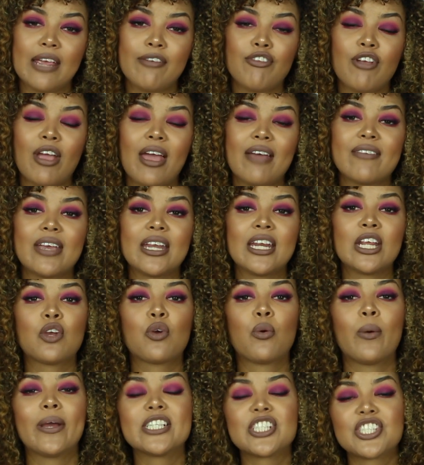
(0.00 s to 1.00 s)
If you have any
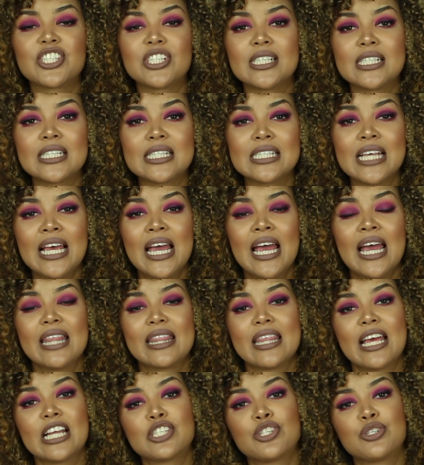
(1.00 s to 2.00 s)
questions
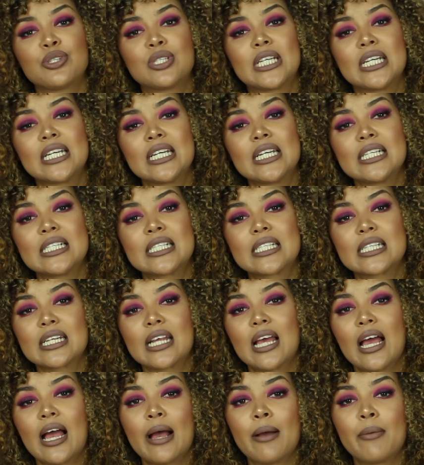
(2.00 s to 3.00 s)
that you didn't
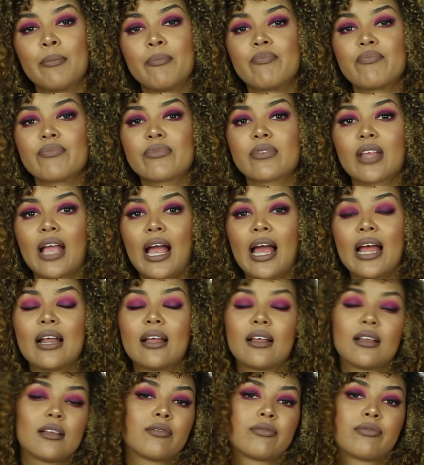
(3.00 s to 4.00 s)

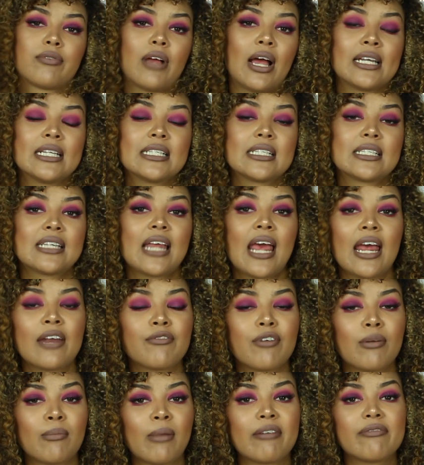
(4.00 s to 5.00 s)

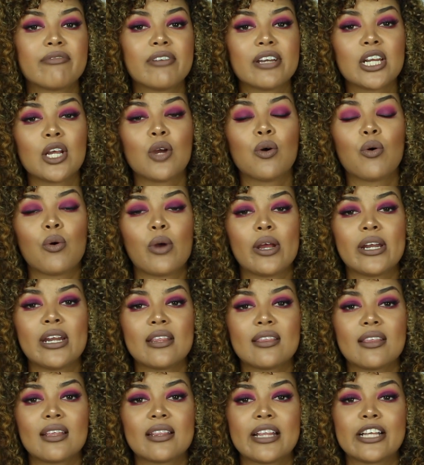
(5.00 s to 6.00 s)
understand from my video, or
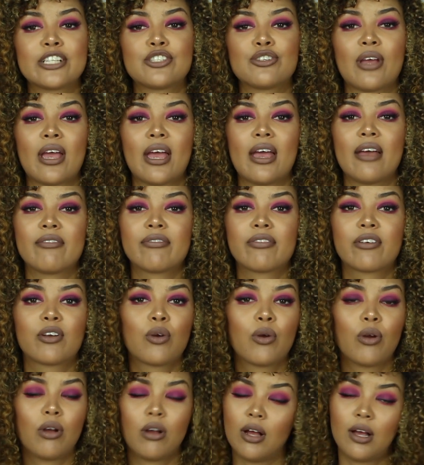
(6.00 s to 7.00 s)
anything that you have
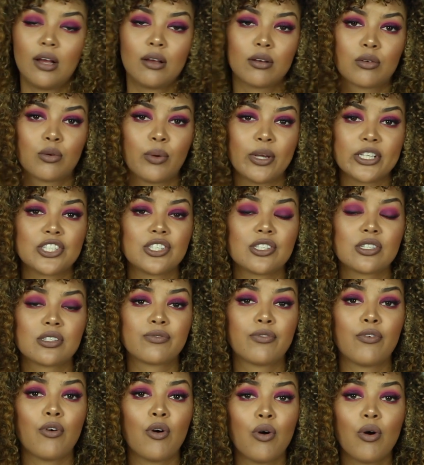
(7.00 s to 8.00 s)
questions
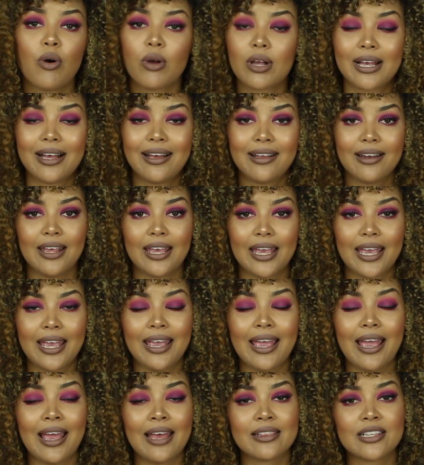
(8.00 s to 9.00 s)
for curly
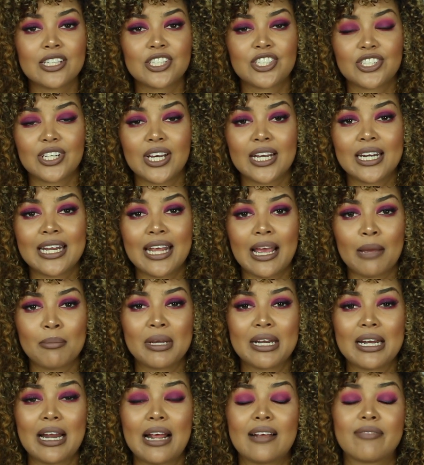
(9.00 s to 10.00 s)
hair and this journey, I
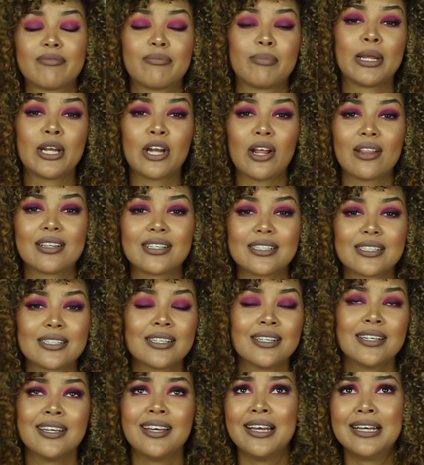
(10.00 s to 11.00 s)
mean, I've been on it
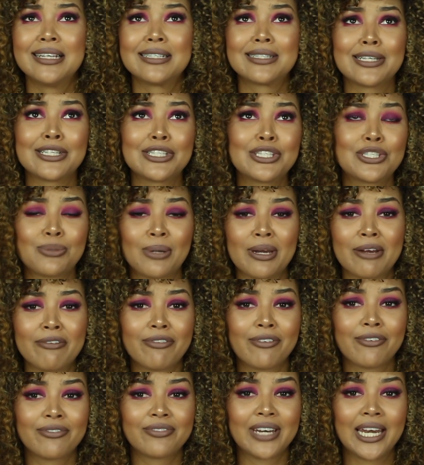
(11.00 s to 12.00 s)
since
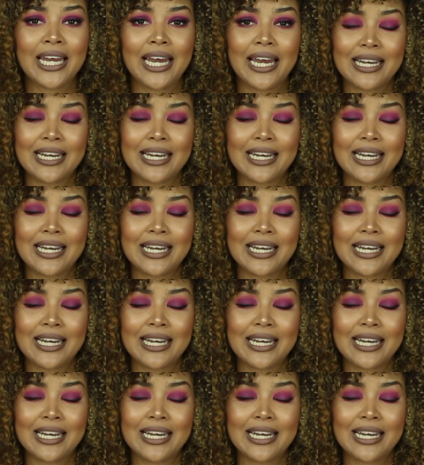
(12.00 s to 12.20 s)
2015.